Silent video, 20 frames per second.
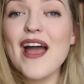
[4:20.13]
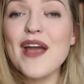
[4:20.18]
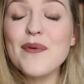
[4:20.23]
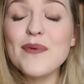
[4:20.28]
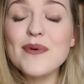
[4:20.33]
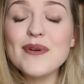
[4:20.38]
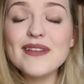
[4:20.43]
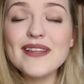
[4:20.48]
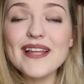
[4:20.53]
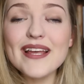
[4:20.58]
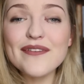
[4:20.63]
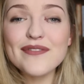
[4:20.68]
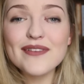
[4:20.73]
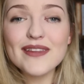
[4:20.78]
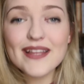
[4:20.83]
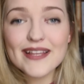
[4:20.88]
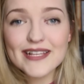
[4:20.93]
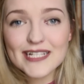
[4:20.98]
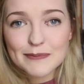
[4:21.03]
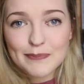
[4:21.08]
I will leave
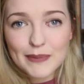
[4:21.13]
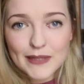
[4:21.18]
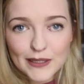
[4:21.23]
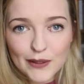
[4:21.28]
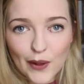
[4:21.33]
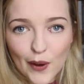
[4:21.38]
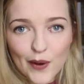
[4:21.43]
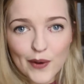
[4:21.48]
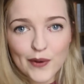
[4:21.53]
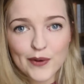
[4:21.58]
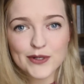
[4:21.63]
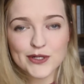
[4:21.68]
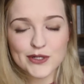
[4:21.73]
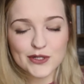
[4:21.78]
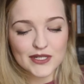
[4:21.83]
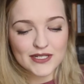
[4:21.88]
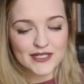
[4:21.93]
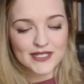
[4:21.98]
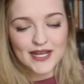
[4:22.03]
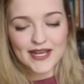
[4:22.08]
links below
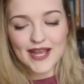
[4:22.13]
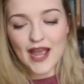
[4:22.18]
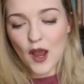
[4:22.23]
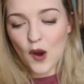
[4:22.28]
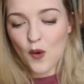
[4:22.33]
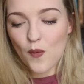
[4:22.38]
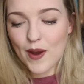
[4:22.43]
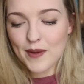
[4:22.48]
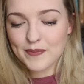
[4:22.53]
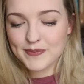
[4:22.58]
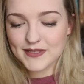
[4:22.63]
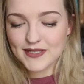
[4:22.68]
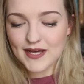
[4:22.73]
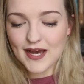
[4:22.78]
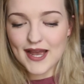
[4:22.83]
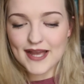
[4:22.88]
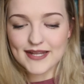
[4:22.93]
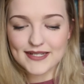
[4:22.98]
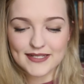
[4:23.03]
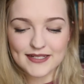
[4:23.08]
to the TYAC
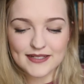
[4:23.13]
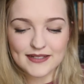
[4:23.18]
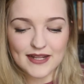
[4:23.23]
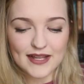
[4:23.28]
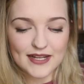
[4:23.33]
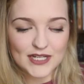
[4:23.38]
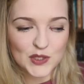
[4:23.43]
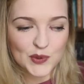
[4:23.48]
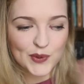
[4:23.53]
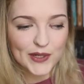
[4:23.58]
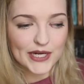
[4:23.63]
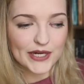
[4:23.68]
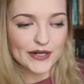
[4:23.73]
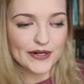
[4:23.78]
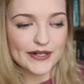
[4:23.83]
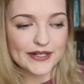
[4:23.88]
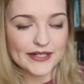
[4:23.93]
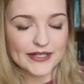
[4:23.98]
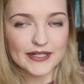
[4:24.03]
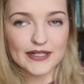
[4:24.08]
website and their
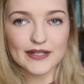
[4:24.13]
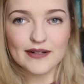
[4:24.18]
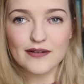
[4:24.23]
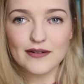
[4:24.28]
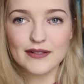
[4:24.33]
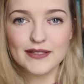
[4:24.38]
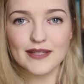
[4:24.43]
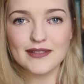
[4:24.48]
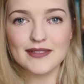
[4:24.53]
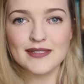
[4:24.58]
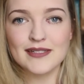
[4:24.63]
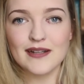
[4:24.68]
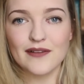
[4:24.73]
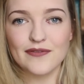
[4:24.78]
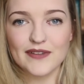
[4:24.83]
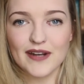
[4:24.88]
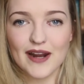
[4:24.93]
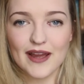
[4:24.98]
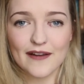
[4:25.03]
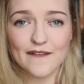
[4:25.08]
Twitter and all the other
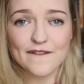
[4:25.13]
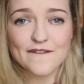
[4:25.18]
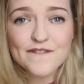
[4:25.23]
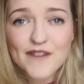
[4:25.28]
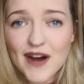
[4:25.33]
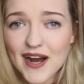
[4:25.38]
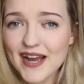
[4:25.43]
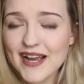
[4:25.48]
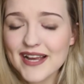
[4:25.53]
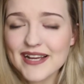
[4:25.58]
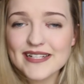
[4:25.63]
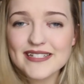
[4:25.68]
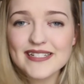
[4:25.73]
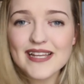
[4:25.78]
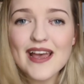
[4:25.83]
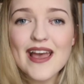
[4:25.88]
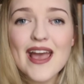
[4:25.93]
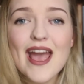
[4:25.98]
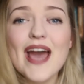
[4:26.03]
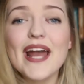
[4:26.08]
stuff that I can find.
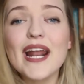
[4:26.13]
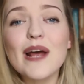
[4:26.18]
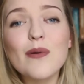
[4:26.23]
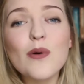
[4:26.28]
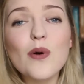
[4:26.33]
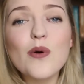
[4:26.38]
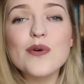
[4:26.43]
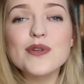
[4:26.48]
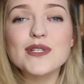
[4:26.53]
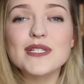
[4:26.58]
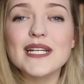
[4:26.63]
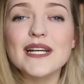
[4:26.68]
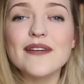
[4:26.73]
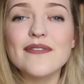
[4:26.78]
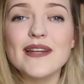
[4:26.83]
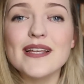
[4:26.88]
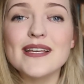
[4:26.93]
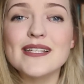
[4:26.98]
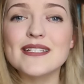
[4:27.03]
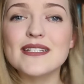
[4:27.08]
And I will also
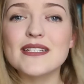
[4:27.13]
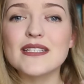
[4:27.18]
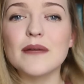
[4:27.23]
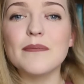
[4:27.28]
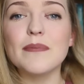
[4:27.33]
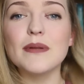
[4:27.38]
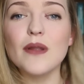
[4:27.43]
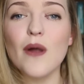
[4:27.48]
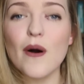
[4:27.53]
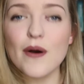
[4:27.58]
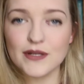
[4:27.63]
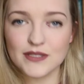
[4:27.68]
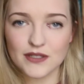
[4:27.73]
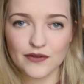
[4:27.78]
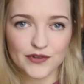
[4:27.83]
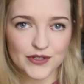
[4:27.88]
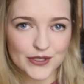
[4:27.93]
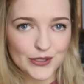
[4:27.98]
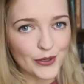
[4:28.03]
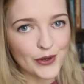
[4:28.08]
leave links to the blogs
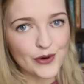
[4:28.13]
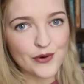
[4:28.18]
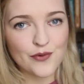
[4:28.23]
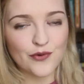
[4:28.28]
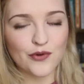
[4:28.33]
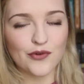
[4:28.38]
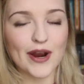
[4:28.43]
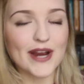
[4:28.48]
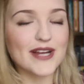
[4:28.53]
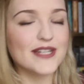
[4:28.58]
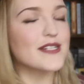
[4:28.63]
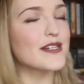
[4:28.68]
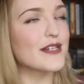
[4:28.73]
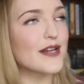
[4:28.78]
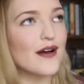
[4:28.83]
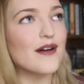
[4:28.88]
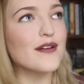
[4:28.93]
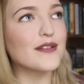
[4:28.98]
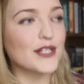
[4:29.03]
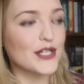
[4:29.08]
of the two great
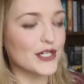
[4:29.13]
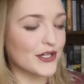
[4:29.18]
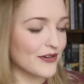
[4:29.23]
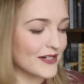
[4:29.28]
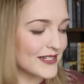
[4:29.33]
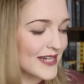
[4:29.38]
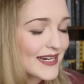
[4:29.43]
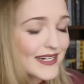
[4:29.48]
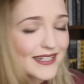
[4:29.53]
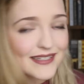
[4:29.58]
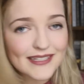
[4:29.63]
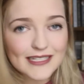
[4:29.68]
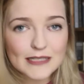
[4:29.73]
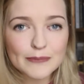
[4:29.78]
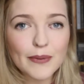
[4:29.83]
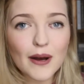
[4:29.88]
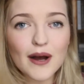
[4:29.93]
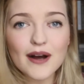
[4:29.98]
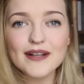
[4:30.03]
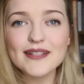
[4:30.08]
girls who created this
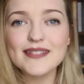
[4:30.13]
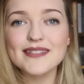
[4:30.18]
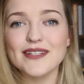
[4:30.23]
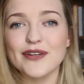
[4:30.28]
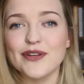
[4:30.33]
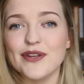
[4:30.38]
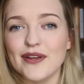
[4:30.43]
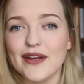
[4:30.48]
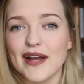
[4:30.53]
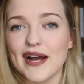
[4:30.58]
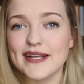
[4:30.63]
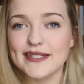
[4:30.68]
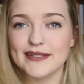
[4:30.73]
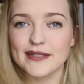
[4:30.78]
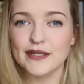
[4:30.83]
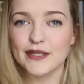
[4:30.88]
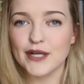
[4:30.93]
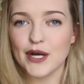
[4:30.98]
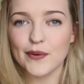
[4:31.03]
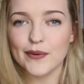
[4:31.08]
box so you guys
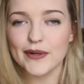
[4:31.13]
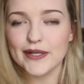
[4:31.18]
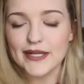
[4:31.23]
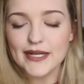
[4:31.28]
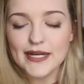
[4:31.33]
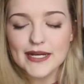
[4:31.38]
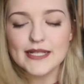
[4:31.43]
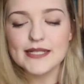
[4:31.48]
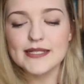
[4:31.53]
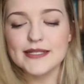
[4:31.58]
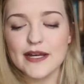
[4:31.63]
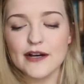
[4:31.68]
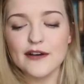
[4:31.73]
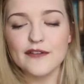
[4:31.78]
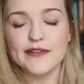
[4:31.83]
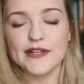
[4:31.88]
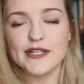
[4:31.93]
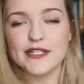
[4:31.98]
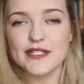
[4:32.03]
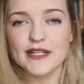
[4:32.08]
can go and
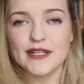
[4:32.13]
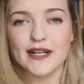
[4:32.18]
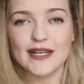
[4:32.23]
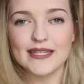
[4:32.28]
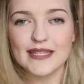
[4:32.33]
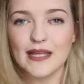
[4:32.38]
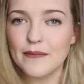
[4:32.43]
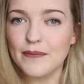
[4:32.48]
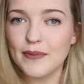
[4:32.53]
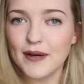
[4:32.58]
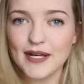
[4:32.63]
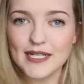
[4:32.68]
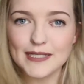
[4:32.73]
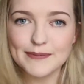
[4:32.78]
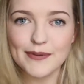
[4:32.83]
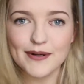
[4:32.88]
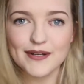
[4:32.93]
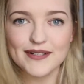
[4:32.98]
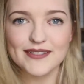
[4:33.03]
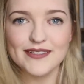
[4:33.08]
delve into like their
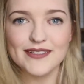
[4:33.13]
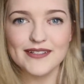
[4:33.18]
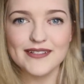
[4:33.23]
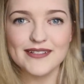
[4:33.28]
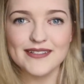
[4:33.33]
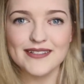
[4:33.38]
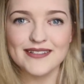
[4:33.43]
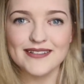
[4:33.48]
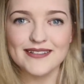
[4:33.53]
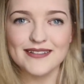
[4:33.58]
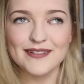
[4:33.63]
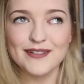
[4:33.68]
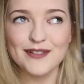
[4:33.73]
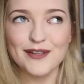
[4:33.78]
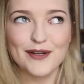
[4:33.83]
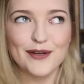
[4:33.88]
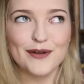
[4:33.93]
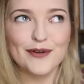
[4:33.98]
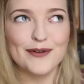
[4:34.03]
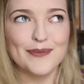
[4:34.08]
past boxes and
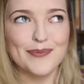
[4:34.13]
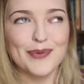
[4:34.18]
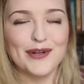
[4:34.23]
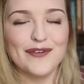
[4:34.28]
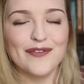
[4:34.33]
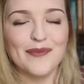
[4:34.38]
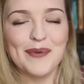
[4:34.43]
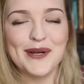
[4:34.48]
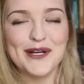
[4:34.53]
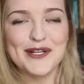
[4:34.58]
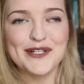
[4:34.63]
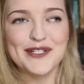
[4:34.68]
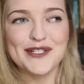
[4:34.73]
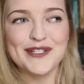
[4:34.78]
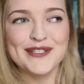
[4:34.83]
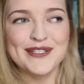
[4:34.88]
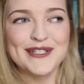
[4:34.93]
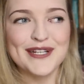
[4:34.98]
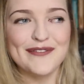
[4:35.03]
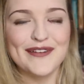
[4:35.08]
look at all the beautiful pictures
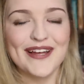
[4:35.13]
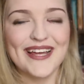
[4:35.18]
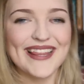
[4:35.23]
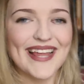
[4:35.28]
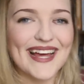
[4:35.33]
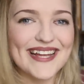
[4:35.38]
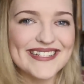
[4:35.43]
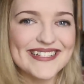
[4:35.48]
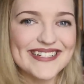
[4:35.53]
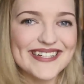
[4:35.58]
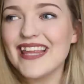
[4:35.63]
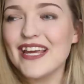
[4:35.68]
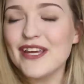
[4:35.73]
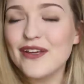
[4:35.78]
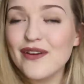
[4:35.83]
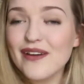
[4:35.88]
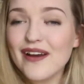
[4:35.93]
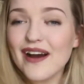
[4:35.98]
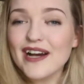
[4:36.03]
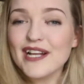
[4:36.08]
and stuff like that.
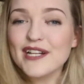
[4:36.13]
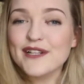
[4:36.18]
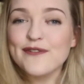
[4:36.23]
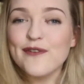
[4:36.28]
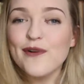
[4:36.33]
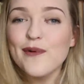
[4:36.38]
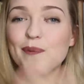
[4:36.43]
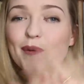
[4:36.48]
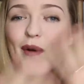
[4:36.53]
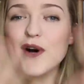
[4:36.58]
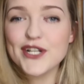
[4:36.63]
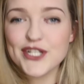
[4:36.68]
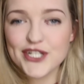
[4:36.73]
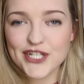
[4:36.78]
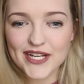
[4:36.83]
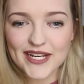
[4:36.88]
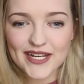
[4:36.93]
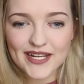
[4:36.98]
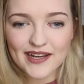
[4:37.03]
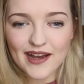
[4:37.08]
Thank you guys for
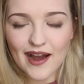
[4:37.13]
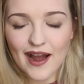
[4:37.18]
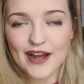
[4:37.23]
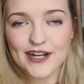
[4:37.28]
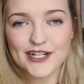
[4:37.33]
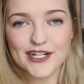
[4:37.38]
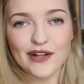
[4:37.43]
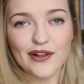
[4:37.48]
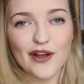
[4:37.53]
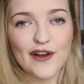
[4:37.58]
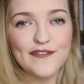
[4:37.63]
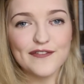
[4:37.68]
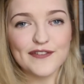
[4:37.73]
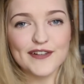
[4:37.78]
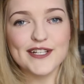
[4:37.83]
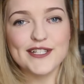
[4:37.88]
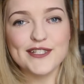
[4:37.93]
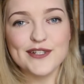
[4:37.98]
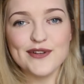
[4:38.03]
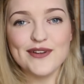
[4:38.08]
watching. I shall
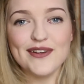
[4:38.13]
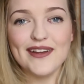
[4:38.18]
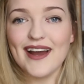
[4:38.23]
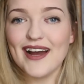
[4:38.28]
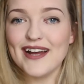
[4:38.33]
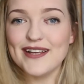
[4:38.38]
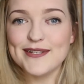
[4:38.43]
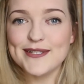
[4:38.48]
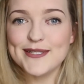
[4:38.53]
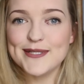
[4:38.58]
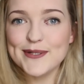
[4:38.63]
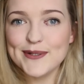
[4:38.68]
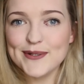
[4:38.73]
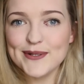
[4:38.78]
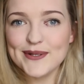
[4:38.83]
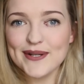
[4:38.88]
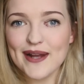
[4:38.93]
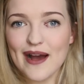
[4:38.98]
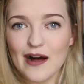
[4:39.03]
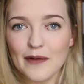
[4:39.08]
hopefully see you guys
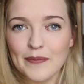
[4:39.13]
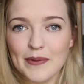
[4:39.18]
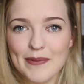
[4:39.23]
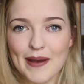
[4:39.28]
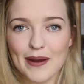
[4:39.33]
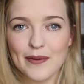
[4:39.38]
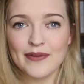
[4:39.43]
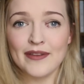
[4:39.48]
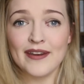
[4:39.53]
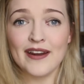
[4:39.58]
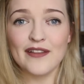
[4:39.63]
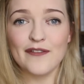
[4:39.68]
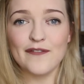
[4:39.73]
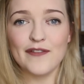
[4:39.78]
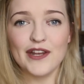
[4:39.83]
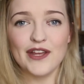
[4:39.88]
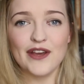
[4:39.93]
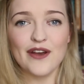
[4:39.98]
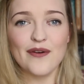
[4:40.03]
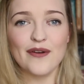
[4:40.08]
soon. I'll be back with another
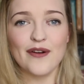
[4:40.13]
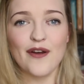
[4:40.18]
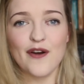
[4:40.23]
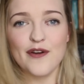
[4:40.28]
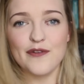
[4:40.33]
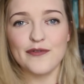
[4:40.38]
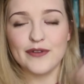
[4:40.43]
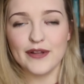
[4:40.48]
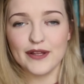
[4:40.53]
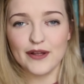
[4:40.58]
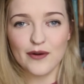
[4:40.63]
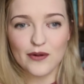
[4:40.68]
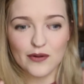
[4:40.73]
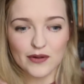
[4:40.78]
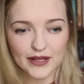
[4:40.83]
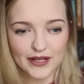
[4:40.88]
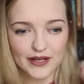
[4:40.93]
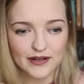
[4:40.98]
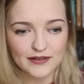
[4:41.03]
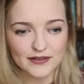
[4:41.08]
video and hopefully
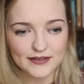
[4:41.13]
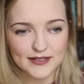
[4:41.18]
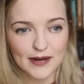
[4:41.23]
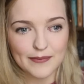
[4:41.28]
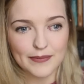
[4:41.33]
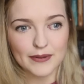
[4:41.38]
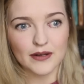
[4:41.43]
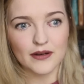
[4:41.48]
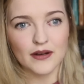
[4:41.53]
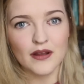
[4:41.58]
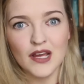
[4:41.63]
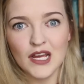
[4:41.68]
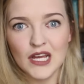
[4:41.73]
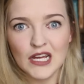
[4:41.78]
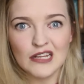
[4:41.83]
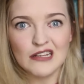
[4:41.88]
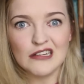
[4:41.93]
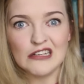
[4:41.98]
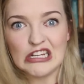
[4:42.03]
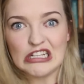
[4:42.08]
all healed up and
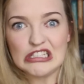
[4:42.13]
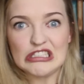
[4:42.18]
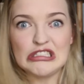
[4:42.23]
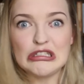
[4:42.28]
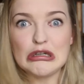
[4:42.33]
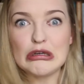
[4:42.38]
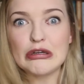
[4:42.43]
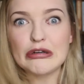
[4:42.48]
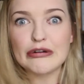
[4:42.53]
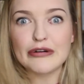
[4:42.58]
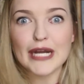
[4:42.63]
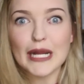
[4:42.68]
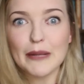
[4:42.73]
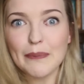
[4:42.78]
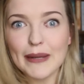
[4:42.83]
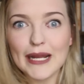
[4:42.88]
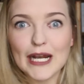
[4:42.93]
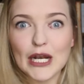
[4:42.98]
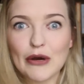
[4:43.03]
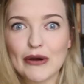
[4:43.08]
that's so
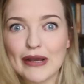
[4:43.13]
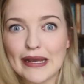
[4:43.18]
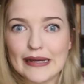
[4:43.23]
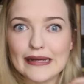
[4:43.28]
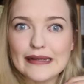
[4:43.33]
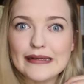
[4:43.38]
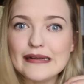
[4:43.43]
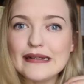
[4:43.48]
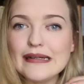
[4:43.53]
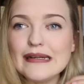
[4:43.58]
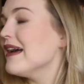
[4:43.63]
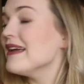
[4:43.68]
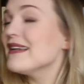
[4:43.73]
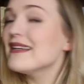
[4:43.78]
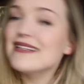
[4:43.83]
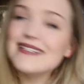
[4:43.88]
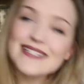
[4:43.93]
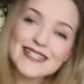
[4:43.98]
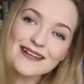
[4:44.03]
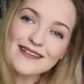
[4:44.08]
creepy looking. And
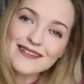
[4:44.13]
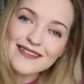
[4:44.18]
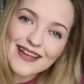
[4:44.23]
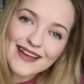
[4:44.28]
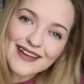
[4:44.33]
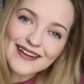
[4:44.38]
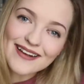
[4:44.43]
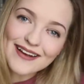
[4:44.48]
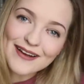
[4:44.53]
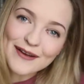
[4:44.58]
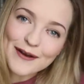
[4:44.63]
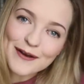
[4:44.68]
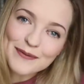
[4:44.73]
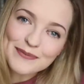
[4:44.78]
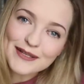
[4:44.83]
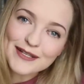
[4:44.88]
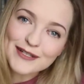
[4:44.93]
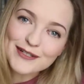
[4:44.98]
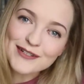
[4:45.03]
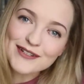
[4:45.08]
until then, I
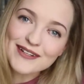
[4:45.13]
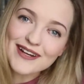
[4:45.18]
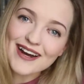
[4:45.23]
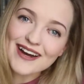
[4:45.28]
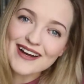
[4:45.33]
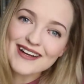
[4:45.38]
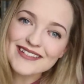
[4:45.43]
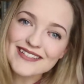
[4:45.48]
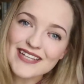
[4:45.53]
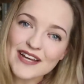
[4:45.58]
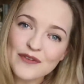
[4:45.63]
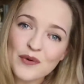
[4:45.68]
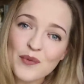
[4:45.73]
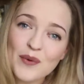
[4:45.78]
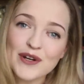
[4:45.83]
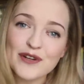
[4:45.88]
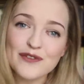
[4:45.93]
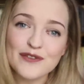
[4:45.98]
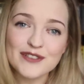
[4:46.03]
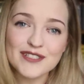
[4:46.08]
hope that you guys have a
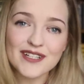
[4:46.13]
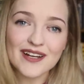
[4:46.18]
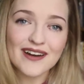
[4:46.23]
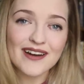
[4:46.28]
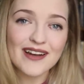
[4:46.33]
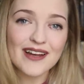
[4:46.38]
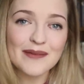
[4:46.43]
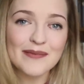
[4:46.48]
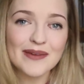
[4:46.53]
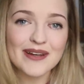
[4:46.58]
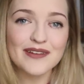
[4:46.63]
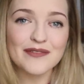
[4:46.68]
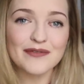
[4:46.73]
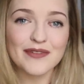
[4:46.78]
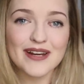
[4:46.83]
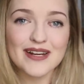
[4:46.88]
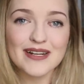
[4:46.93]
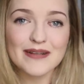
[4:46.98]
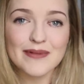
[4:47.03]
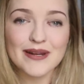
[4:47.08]
wonderful time and
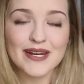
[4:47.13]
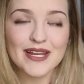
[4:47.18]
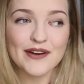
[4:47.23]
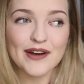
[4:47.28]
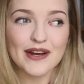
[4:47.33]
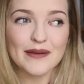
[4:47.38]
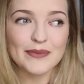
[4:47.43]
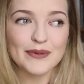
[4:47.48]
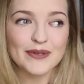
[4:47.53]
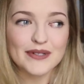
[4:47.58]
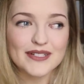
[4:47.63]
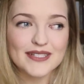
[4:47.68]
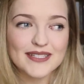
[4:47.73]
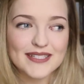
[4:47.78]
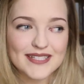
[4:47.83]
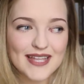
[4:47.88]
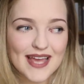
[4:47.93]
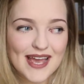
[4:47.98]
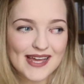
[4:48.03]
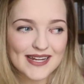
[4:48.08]
read many great books.
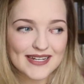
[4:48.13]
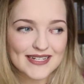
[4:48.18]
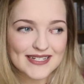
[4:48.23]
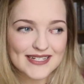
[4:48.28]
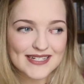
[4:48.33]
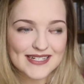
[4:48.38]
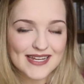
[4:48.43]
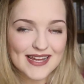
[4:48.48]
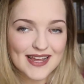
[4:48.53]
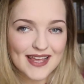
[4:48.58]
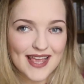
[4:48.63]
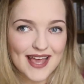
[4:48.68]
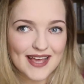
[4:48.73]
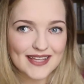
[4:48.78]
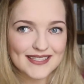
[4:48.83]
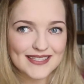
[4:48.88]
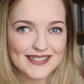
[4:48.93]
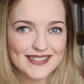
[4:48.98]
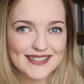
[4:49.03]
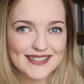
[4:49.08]
And yes.